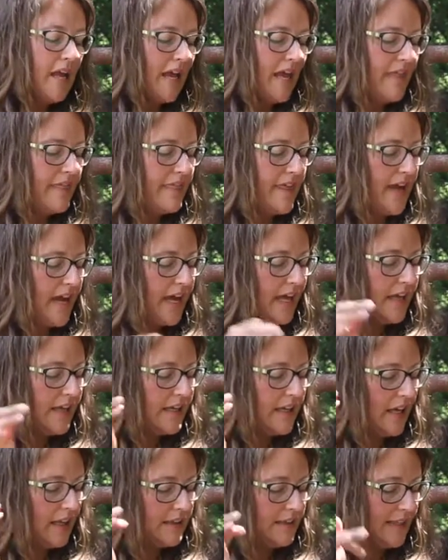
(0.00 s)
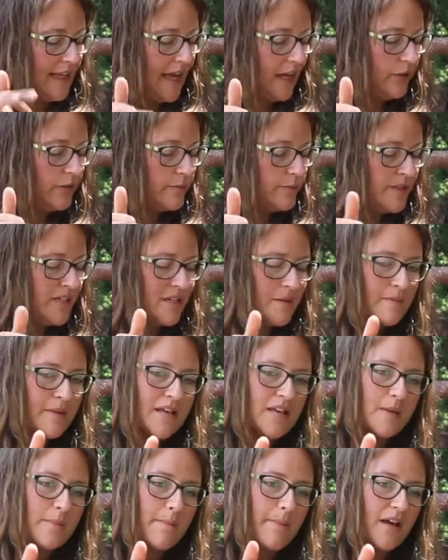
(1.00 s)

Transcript: And that allowed me to make